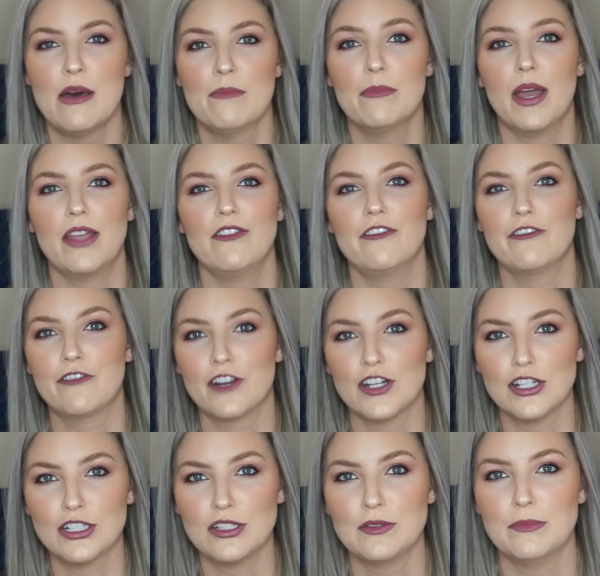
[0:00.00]
my
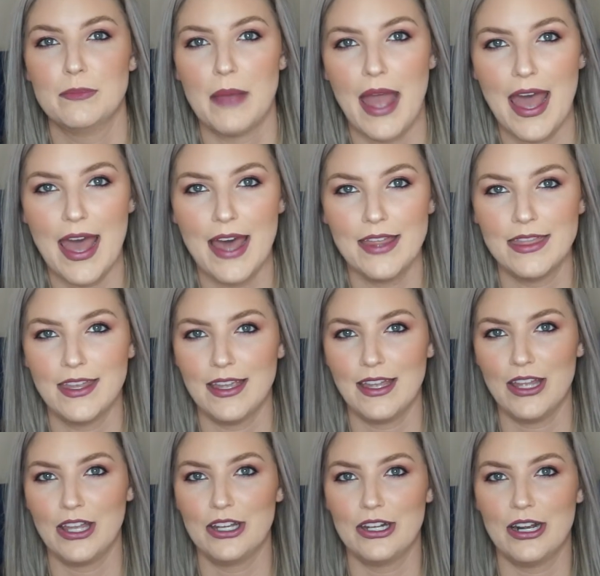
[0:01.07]
first bath
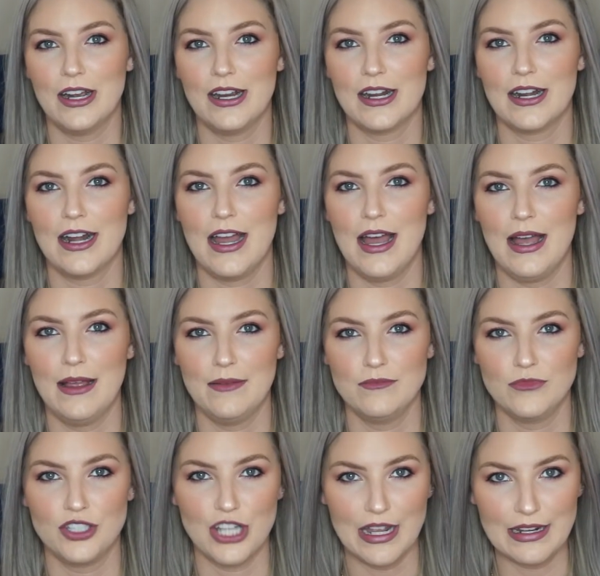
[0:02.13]
in our
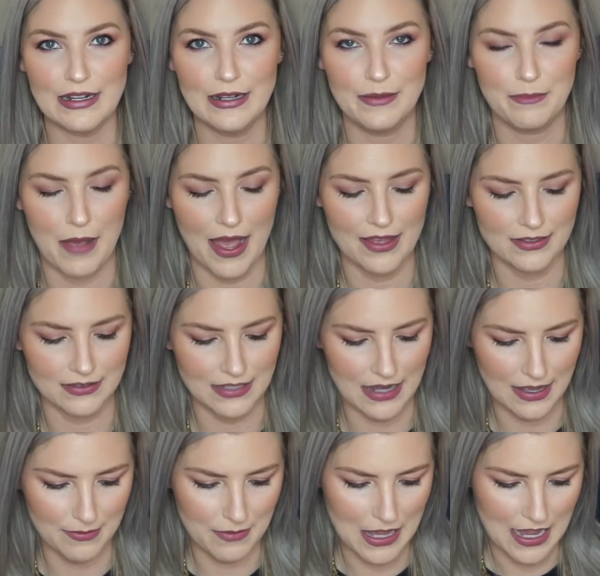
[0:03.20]
jetted
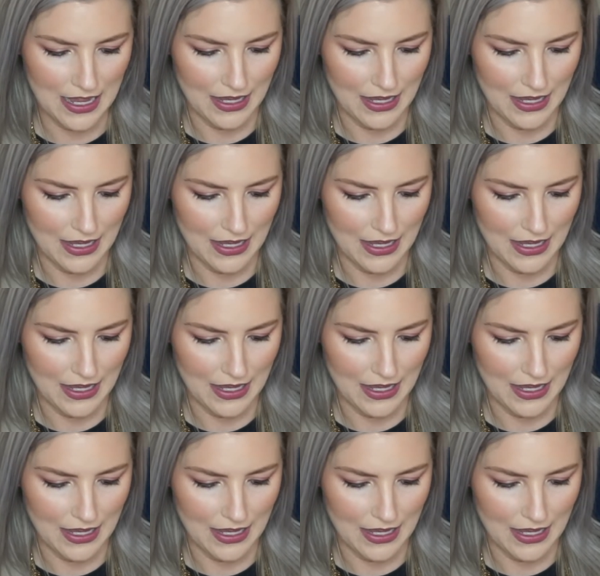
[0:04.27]
bathtub.